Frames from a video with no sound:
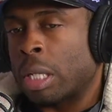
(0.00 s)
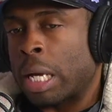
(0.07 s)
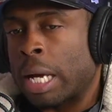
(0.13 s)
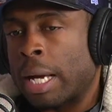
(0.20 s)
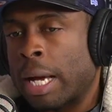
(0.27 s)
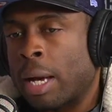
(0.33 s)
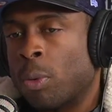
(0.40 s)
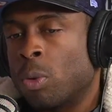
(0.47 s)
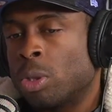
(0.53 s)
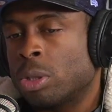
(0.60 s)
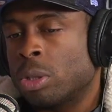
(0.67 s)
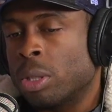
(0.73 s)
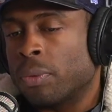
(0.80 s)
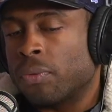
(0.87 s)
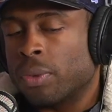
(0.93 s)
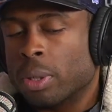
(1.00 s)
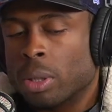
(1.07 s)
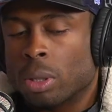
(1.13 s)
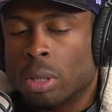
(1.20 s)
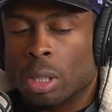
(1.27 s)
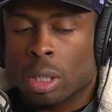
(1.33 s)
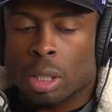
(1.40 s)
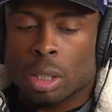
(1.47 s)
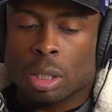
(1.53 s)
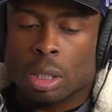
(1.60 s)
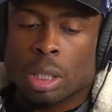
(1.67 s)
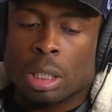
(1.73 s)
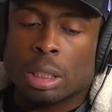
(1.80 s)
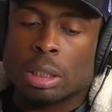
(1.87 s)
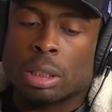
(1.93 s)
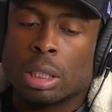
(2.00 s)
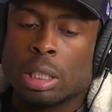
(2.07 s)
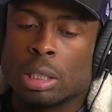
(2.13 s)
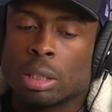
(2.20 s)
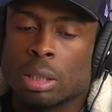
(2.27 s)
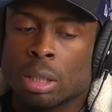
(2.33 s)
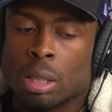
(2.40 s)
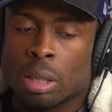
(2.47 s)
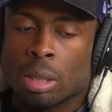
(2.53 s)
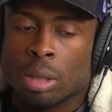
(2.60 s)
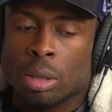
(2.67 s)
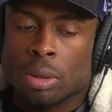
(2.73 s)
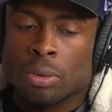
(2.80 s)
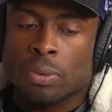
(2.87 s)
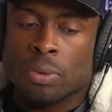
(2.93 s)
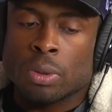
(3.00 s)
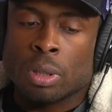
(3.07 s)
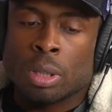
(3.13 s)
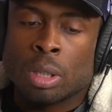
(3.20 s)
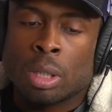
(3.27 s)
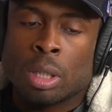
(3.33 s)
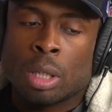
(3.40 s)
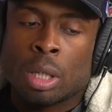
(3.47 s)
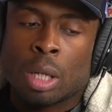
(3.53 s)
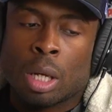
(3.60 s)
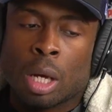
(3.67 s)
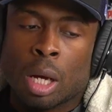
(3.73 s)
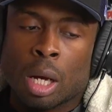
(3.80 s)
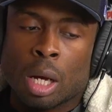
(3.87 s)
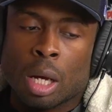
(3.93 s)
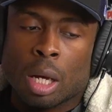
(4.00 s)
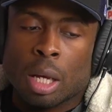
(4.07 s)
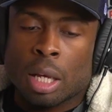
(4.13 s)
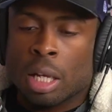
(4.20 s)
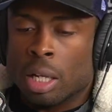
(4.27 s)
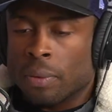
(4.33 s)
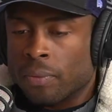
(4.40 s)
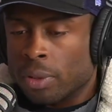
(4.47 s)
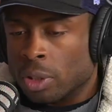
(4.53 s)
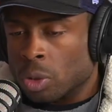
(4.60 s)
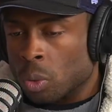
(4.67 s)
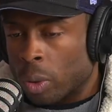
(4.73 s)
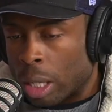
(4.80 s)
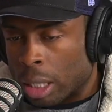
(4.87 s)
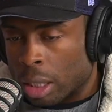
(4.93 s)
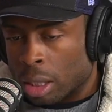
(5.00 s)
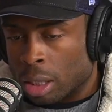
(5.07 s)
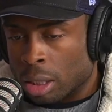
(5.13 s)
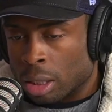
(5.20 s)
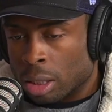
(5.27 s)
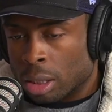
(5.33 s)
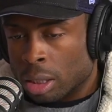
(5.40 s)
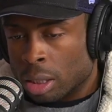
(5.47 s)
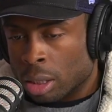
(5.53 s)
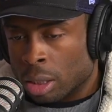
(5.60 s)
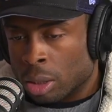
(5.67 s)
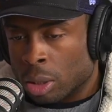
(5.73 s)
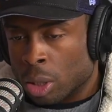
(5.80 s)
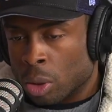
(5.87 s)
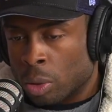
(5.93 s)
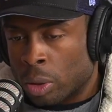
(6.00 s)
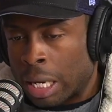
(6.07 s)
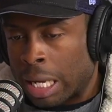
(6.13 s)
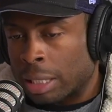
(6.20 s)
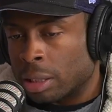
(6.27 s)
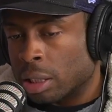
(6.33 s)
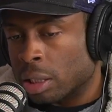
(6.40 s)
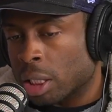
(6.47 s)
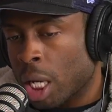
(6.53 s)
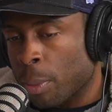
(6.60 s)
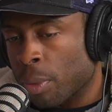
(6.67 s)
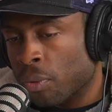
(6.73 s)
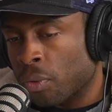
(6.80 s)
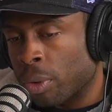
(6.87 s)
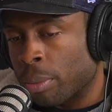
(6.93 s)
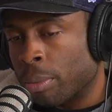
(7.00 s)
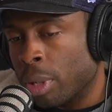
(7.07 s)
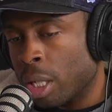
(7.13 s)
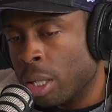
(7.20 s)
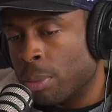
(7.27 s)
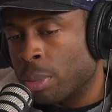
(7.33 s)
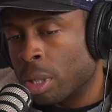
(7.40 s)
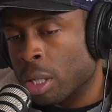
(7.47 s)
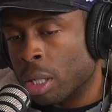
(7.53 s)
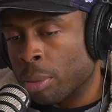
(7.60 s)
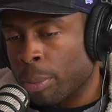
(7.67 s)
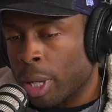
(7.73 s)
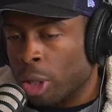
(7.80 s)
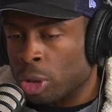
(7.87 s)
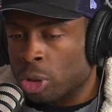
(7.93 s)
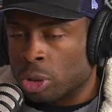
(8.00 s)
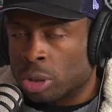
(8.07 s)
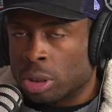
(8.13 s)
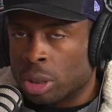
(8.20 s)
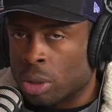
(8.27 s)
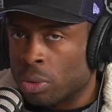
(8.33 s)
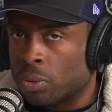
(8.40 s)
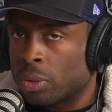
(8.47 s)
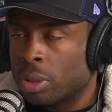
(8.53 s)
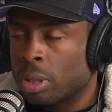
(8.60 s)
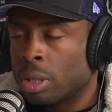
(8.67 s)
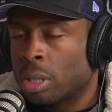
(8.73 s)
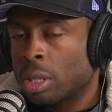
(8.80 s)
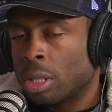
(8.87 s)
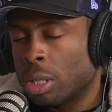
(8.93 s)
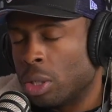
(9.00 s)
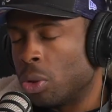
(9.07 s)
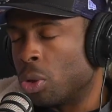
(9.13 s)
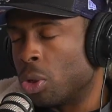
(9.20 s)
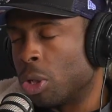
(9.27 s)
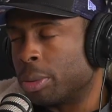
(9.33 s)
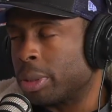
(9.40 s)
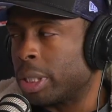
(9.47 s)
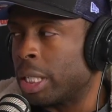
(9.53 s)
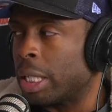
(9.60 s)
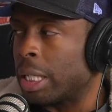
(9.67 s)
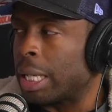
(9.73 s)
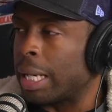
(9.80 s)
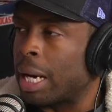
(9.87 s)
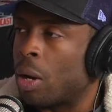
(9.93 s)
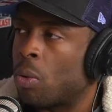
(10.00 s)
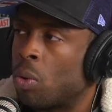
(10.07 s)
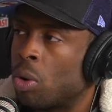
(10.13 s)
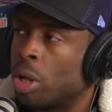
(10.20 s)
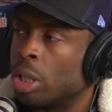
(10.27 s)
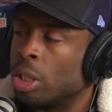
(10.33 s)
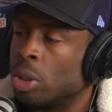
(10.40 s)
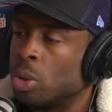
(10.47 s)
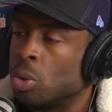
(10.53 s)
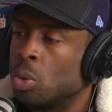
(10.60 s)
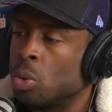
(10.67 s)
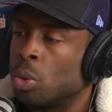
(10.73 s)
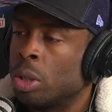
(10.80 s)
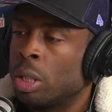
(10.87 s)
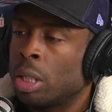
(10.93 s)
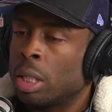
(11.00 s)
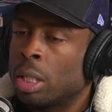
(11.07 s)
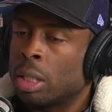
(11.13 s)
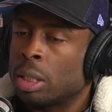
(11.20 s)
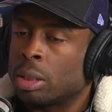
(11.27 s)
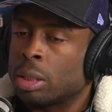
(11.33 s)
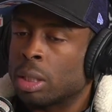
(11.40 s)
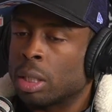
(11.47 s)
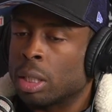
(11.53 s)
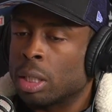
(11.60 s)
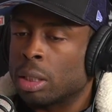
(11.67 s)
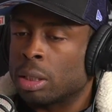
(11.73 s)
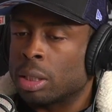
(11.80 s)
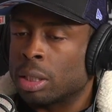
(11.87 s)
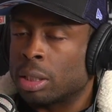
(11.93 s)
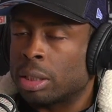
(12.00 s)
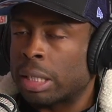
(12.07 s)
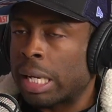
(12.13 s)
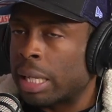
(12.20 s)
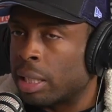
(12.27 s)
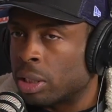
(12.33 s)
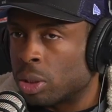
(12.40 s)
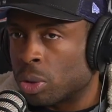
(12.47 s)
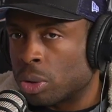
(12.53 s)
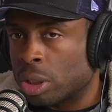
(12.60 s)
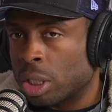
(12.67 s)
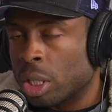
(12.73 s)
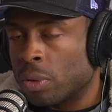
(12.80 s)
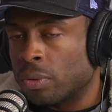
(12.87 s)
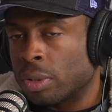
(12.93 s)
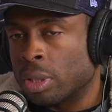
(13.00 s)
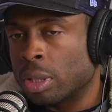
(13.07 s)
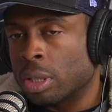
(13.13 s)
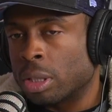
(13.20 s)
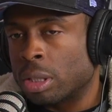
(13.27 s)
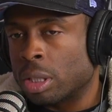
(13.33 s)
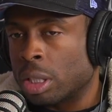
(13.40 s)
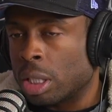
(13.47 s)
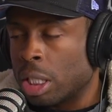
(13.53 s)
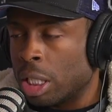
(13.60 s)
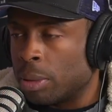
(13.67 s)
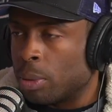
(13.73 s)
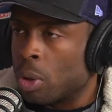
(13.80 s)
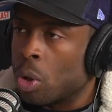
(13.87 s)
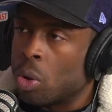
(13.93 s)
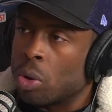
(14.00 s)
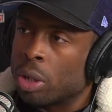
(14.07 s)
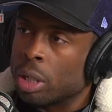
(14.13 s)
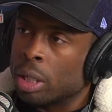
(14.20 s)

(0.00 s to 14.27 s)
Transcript: I want you to feel a sense of individuality. You know, not just coming from me, but about yourself. You know what I'm saying? Like, I want you to challenge yourself to keep going.